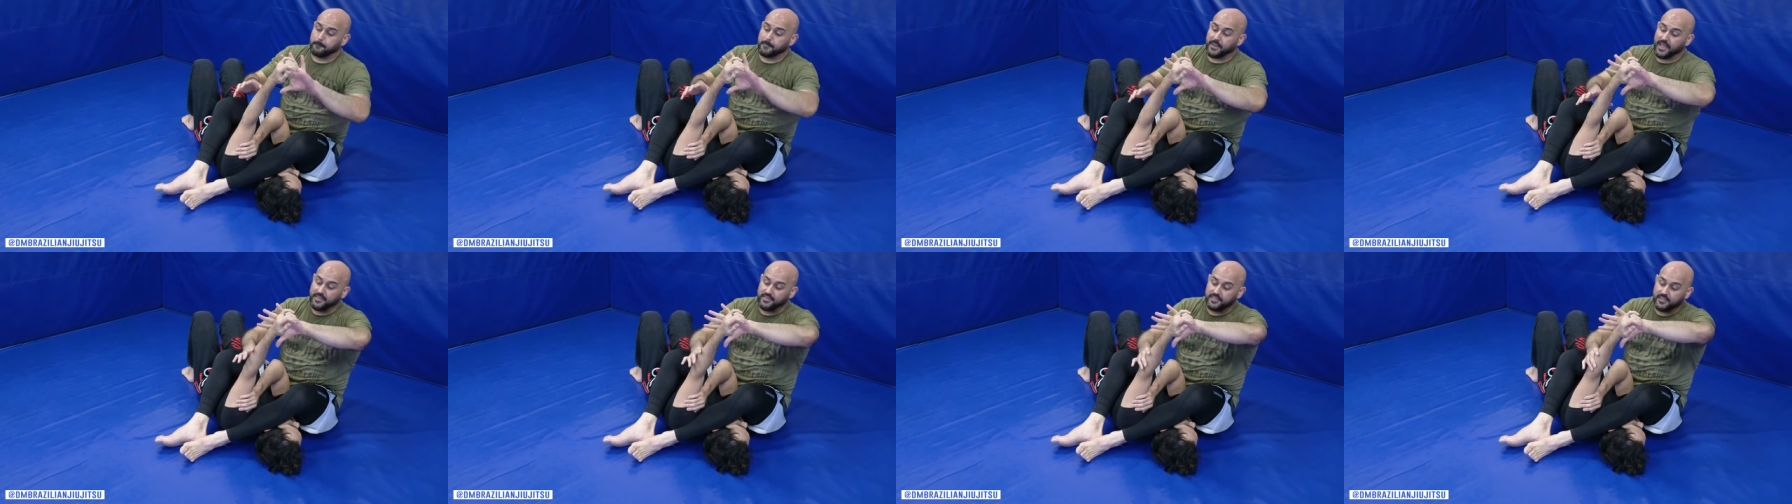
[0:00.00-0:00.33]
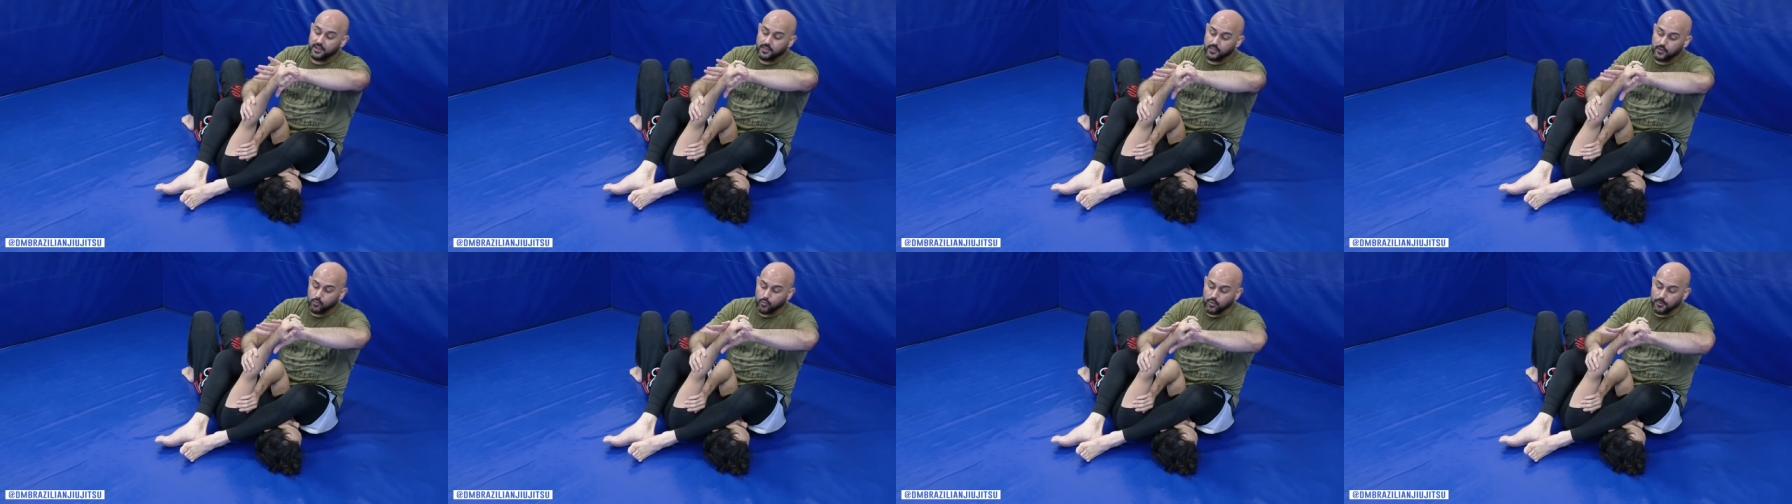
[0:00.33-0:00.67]
and the
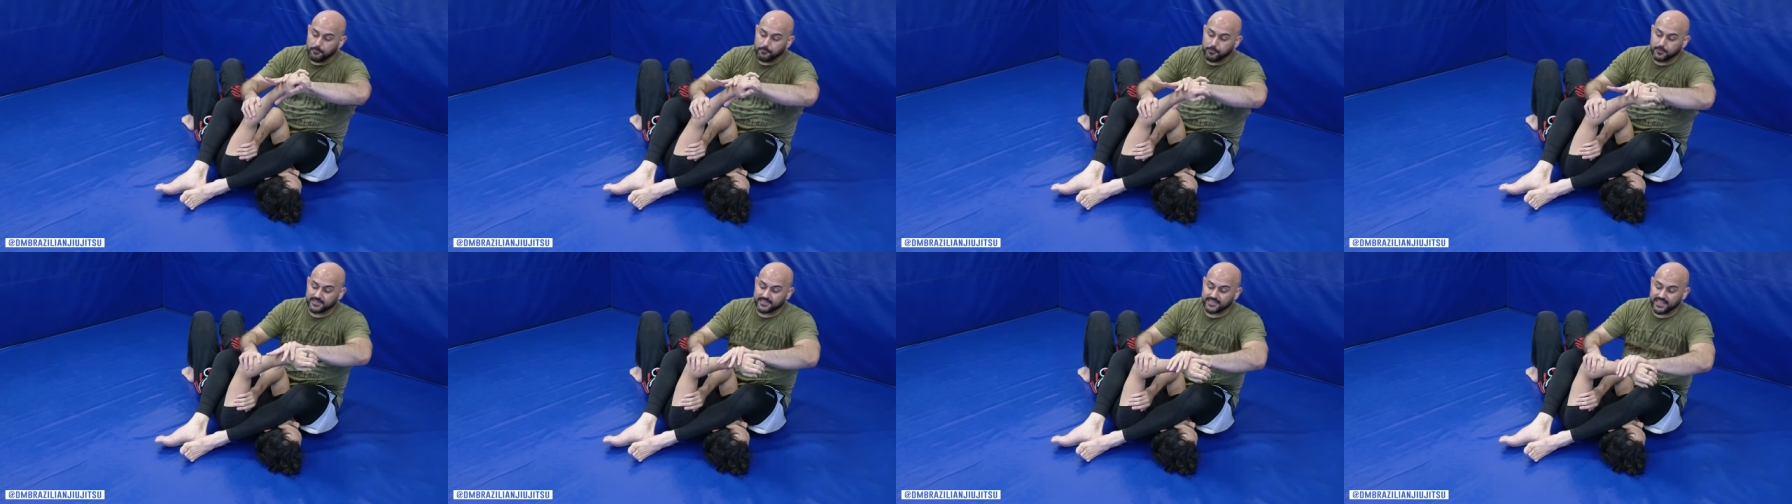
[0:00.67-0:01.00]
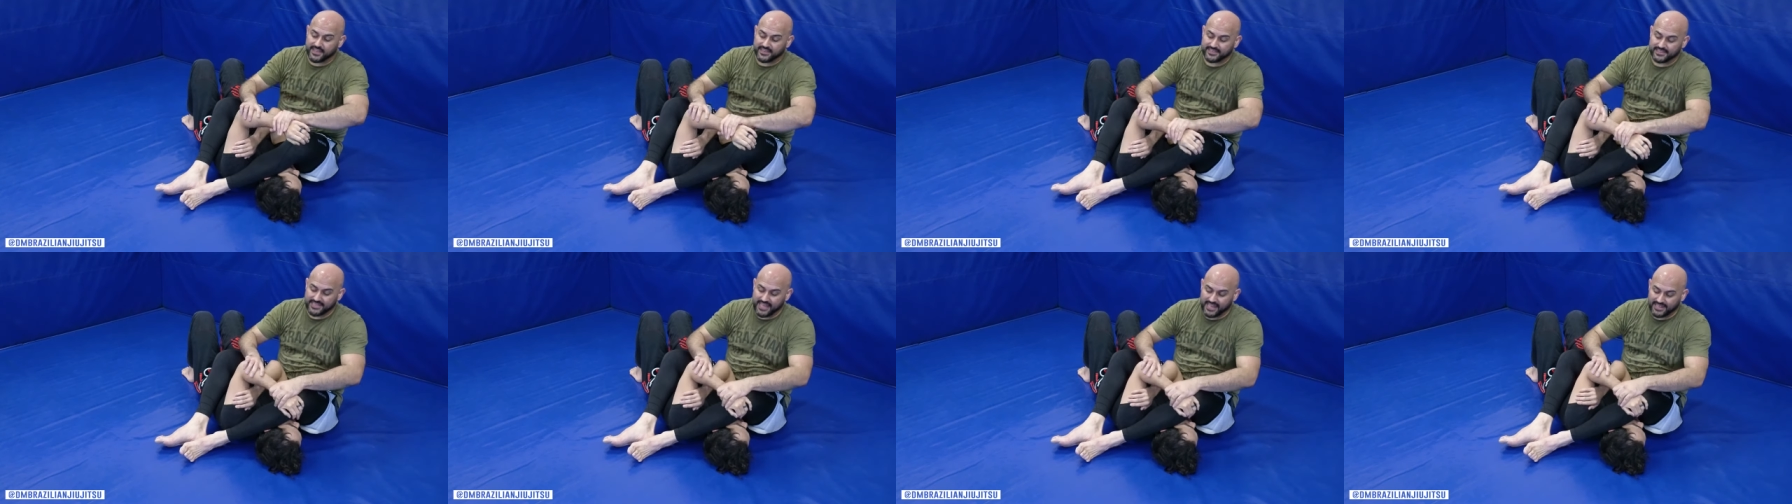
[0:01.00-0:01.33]
other one
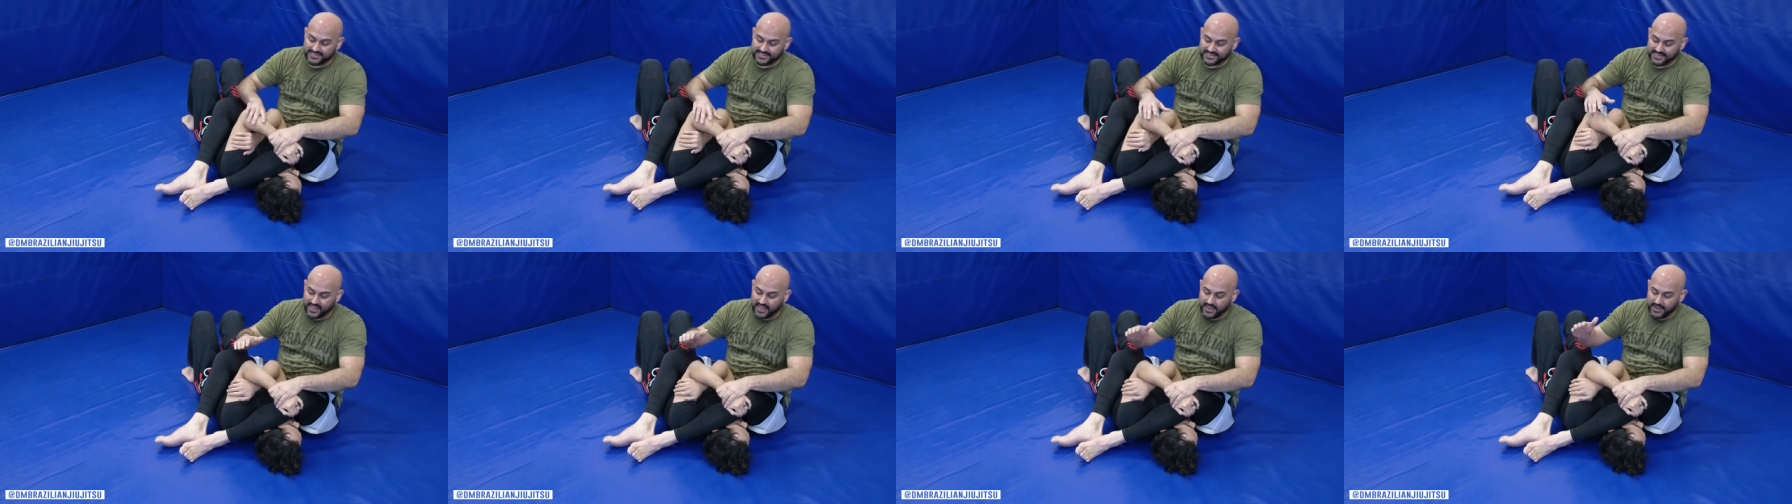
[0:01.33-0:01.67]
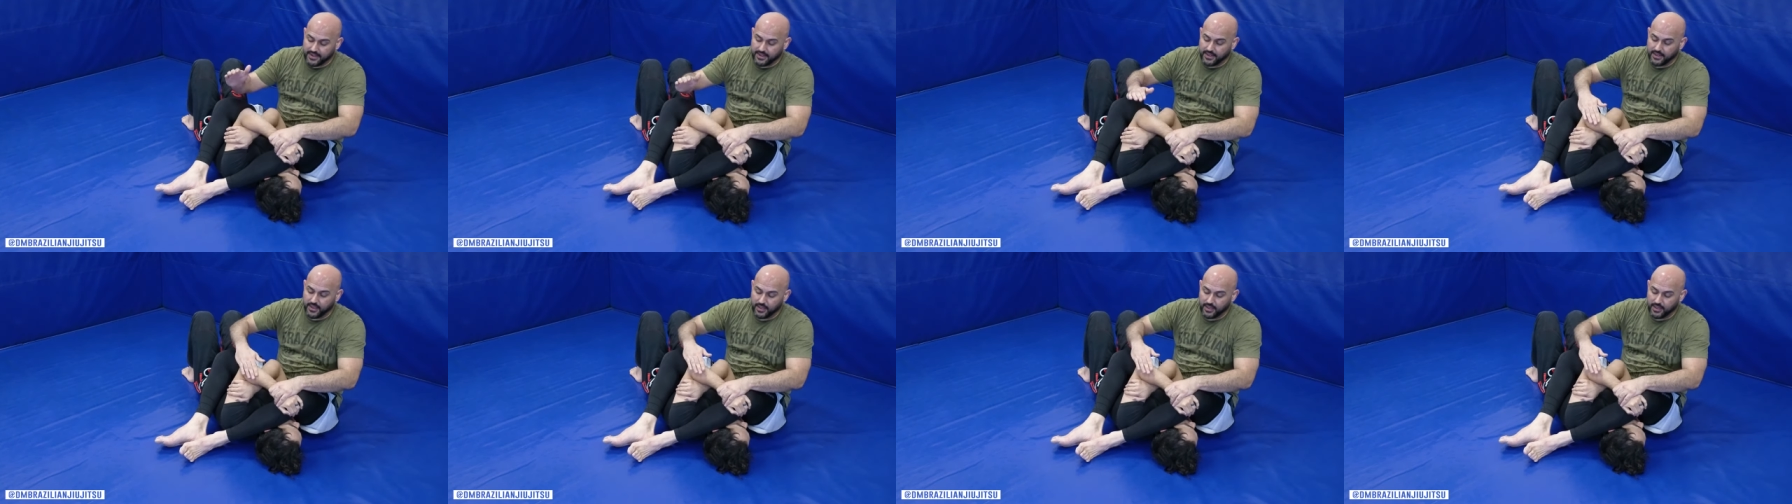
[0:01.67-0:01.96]
protects that side.